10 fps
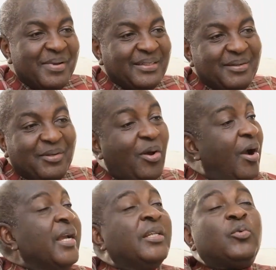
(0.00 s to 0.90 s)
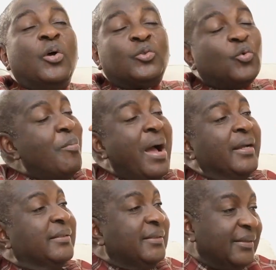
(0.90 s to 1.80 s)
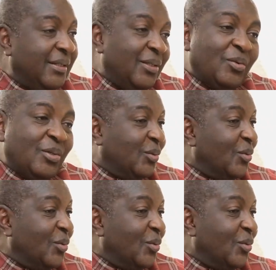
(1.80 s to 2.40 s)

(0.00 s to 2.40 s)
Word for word: message because it was too much. Yeah. It was